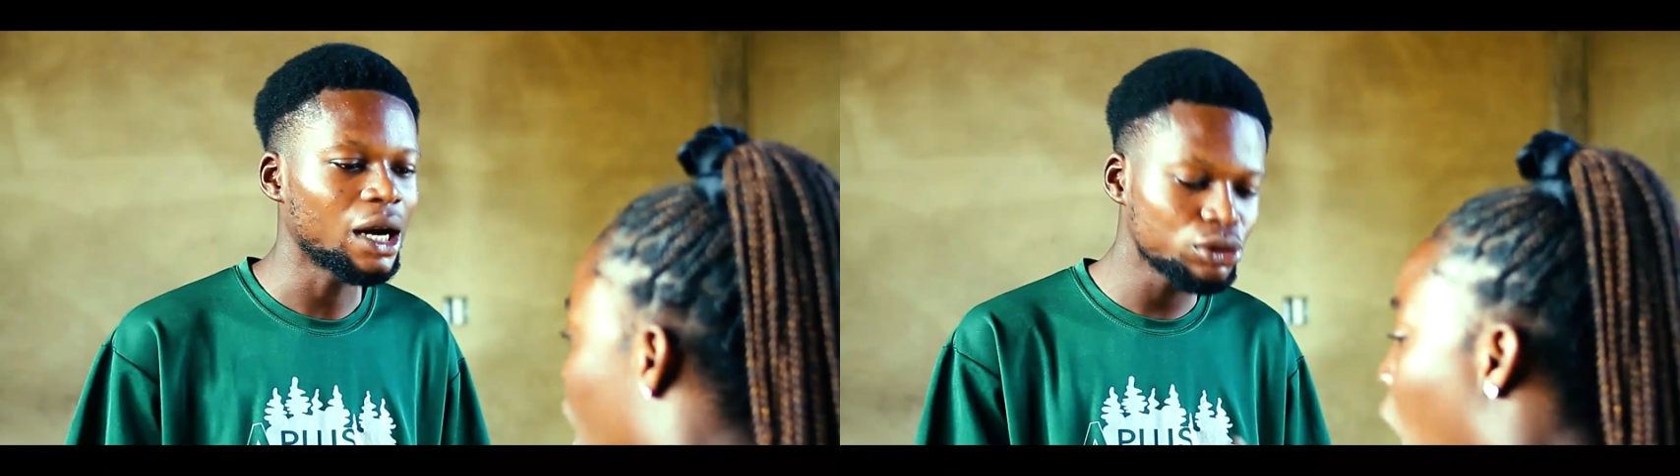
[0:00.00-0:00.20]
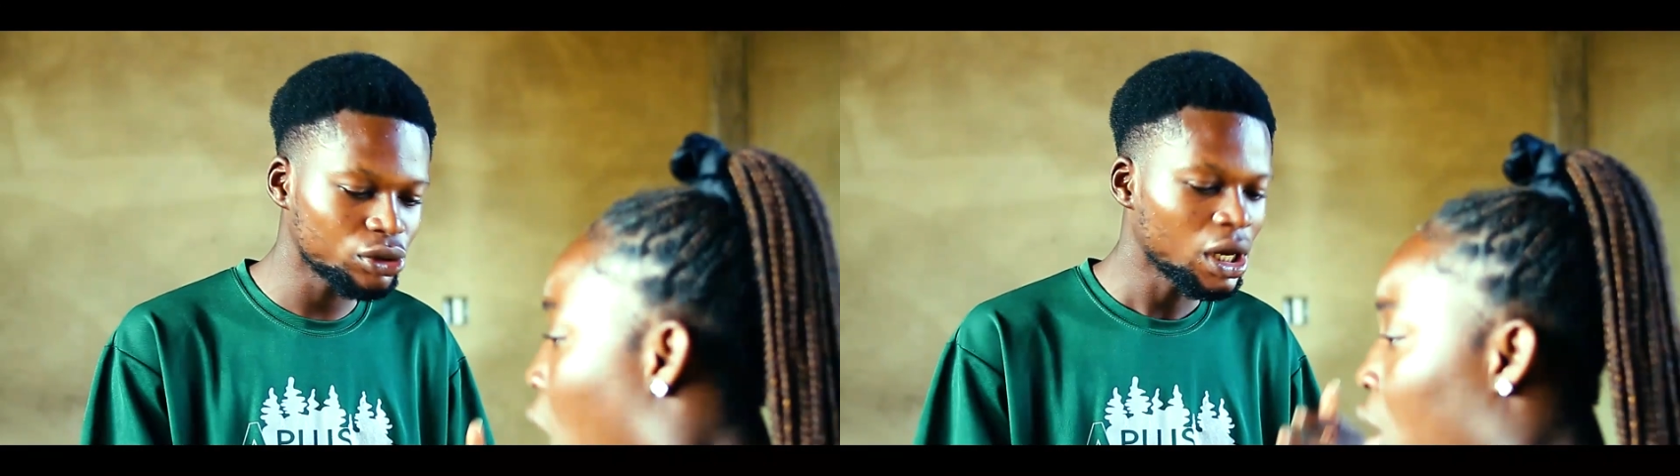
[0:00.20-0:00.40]

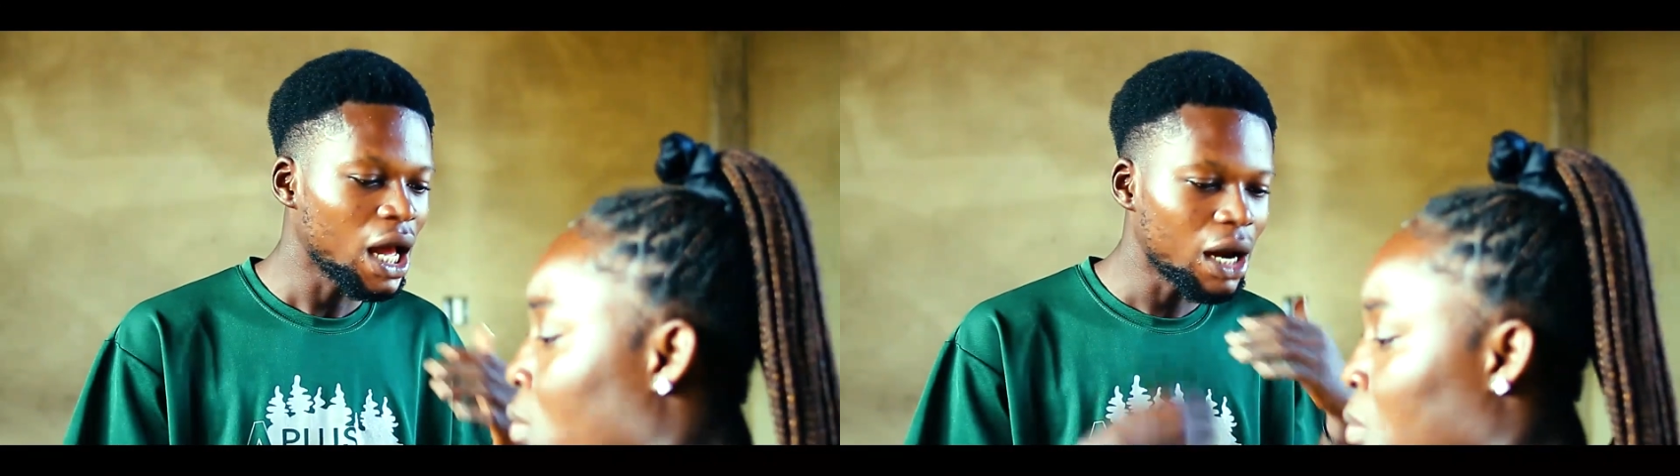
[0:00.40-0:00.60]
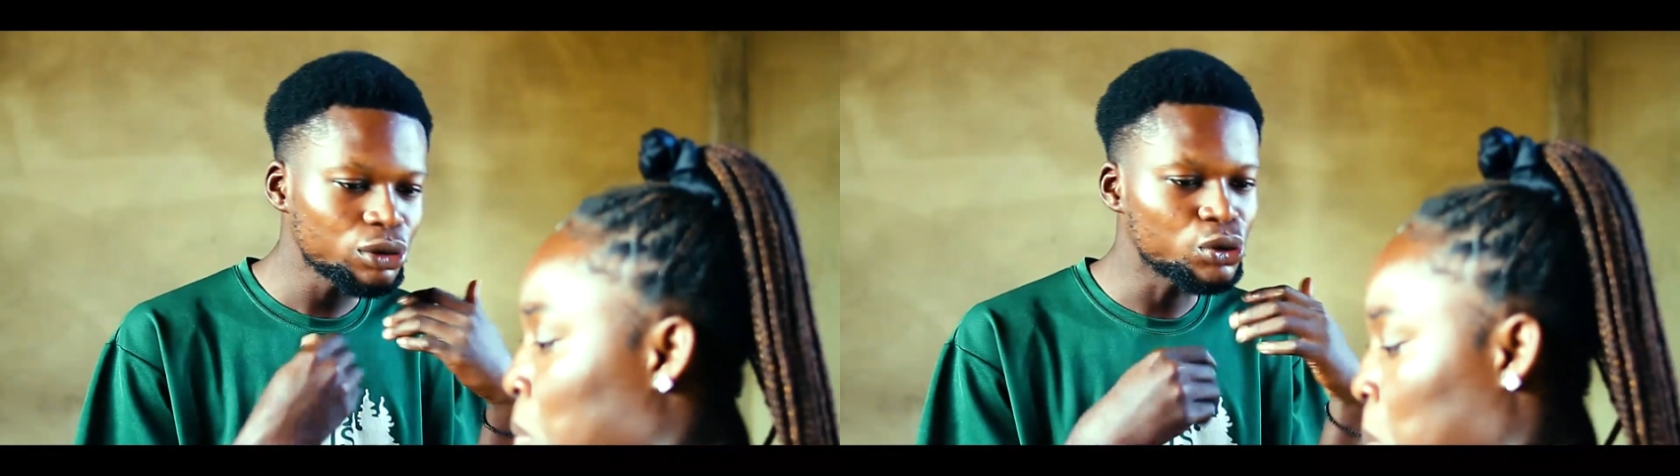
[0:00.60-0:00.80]

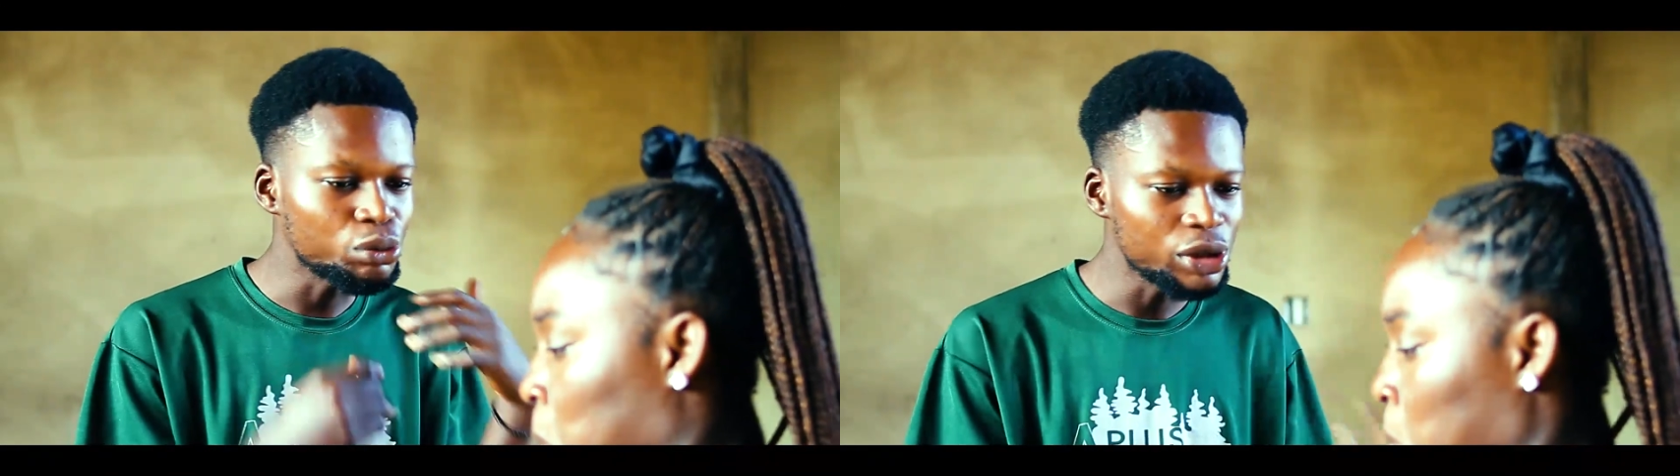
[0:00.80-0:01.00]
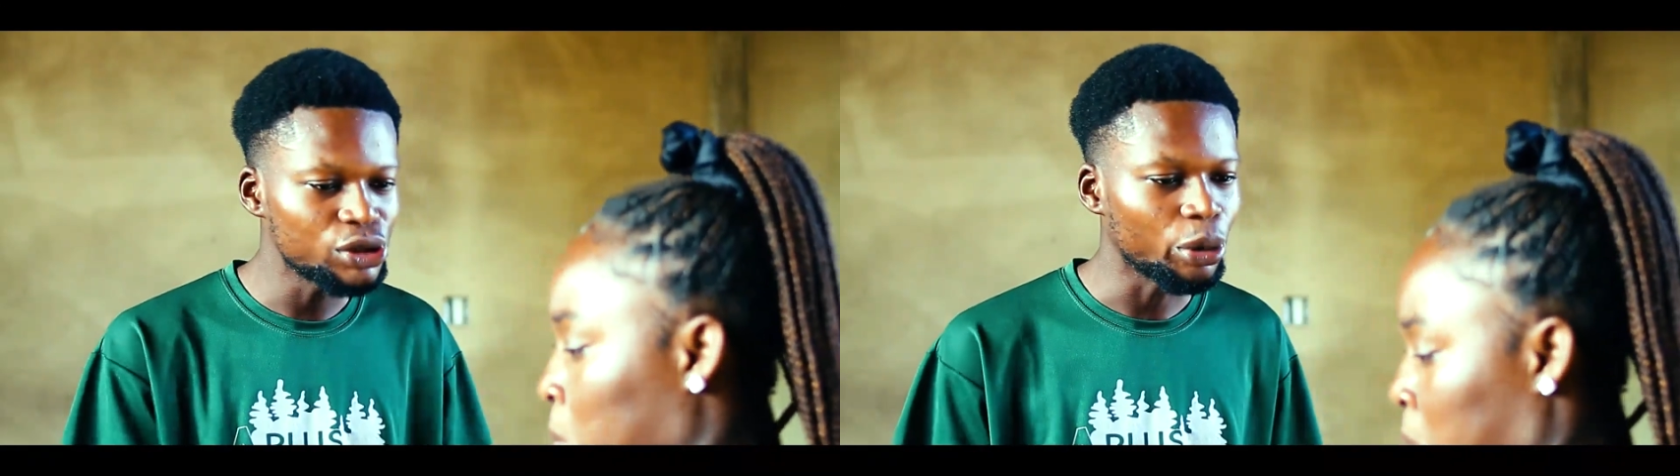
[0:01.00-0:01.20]
I want to
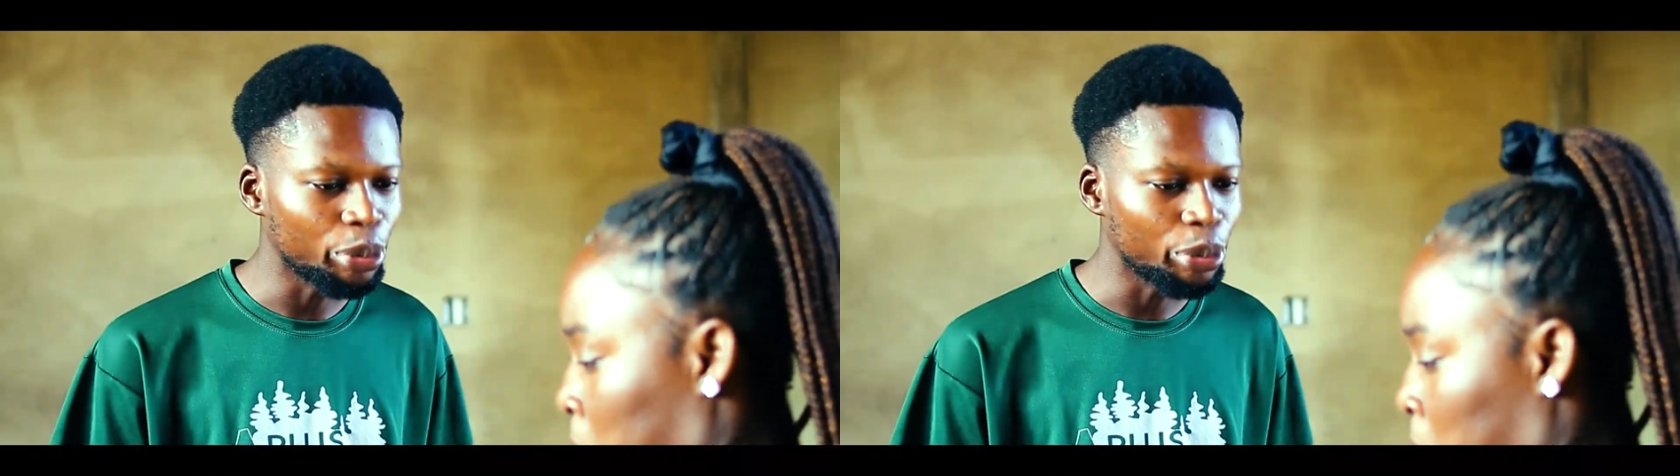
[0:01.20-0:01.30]
meet your